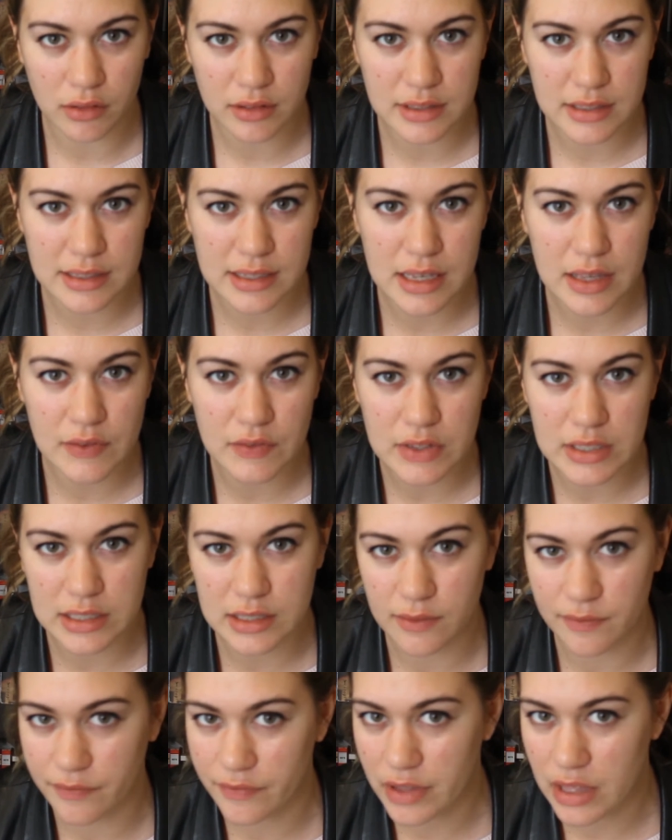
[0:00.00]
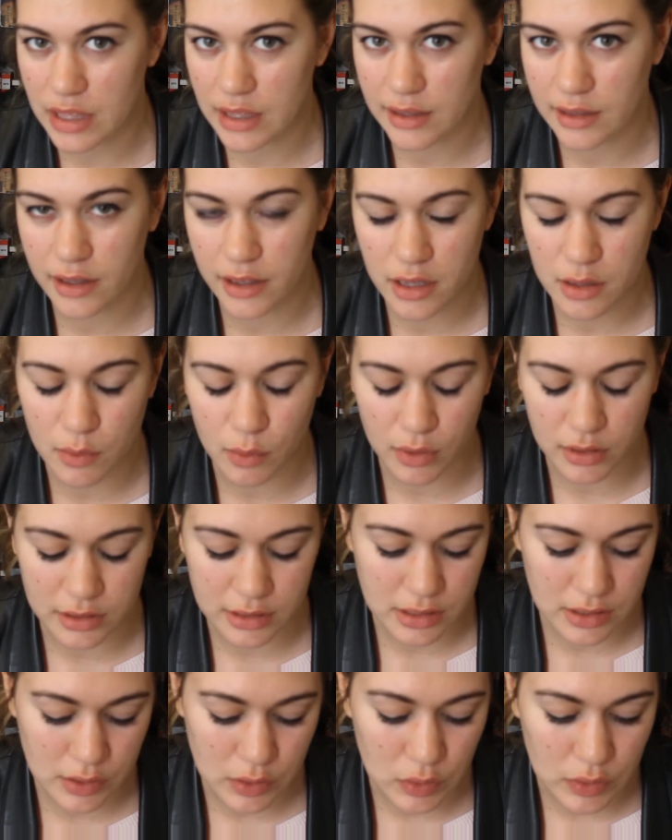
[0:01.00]
and see if it's something that you want
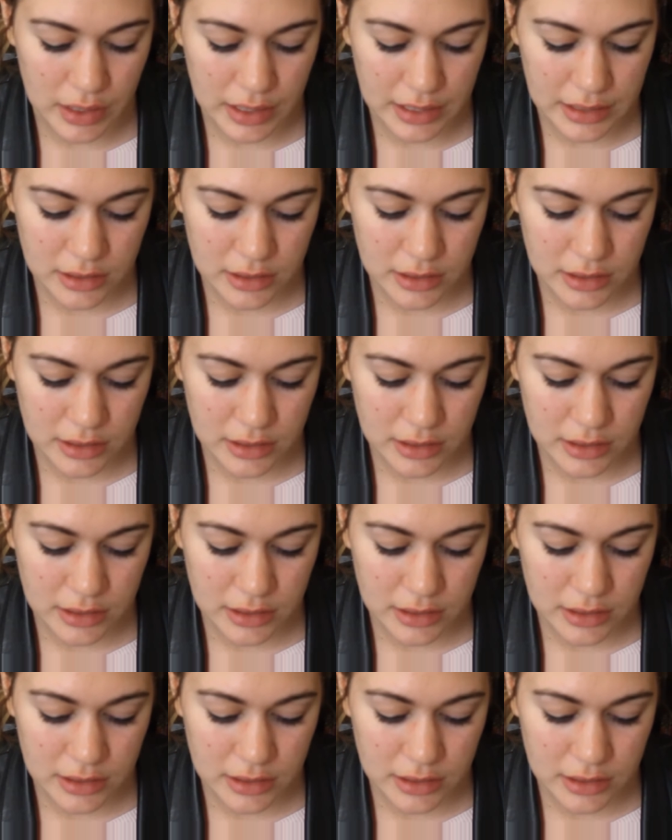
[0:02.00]
to get